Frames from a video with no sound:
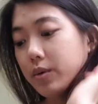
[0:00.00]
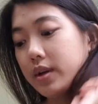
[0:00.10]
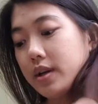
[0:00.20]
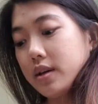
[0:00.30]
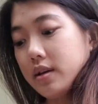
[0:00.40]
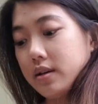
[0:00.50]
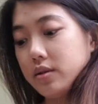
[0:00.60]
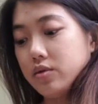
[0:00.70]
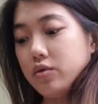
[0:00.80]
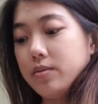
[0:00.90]
When I
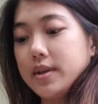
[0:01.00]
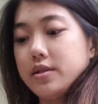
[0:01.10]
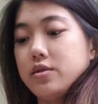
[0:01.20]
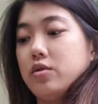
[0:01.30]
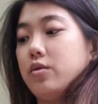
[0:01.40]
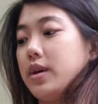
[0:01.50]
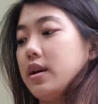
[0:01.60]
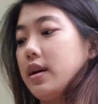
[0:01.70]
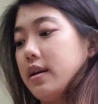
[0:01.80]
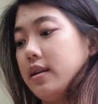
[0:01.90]
do my
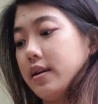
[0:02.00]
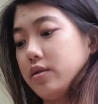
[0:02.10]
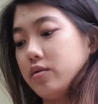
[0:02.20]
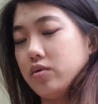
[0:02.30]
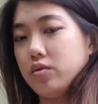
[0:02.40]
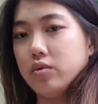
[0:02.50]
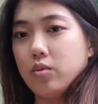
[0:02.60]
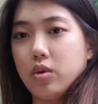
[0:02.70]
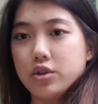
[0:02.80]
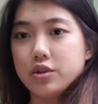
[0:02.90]
sewing, I like to
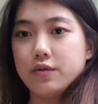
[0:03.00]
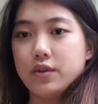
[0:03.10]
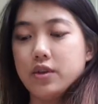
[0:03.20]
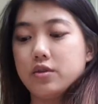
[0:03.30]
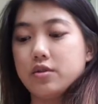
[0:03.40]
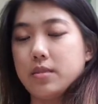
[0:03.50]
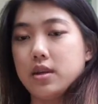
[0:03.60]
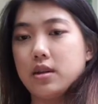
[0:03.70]
watch videos on my